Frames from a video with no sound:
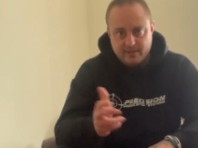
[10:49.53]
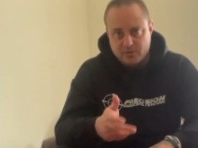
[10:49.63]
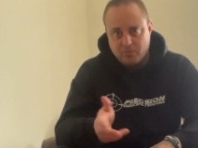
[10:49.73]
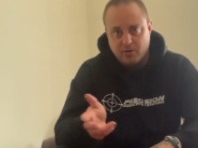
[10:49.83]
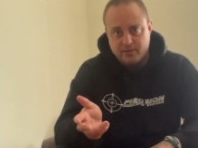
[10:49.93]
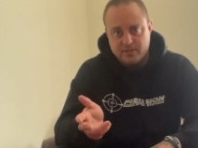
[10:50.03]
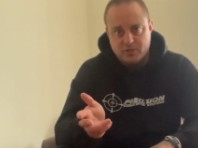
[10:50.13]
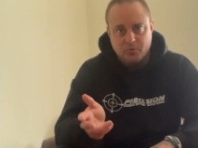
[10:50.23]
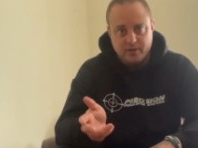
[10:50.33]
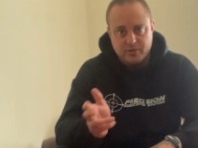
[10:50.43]
and there's probably
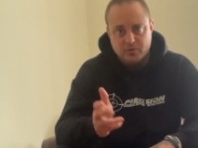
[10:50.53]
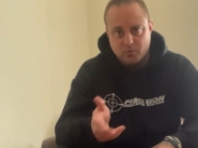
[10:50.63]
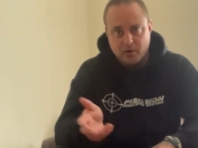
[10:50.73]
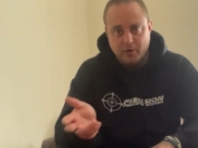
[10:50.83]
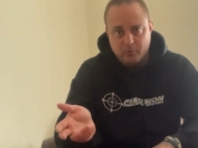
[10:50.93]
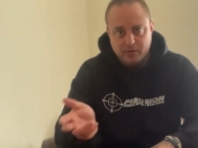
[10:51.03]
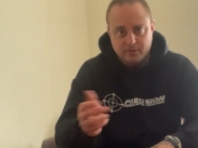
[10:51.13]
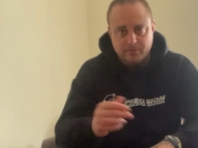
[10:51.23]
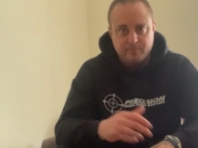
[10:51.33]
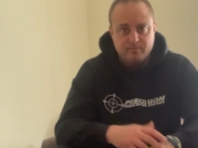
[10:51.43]
situations where I
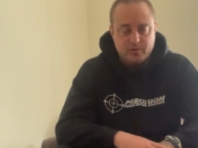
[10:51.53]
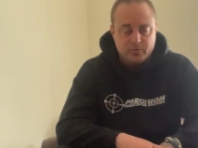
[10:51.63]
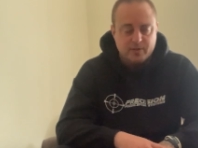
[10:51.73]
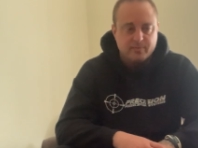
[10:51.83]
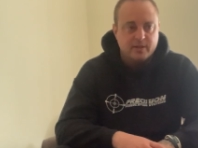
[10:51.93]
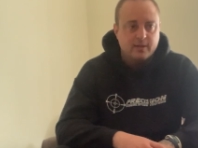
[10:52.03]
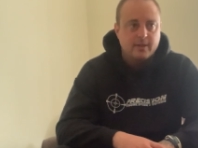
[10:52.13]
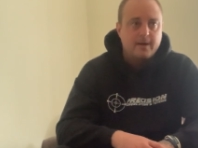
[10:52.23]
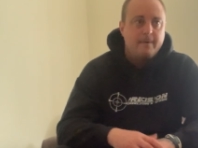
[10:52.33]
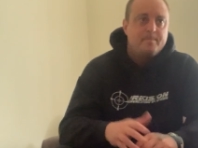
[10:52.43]
will do something
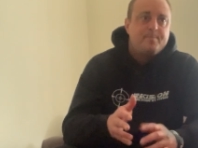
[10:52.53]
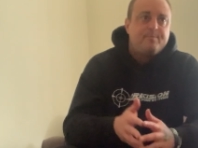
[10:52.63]
like that.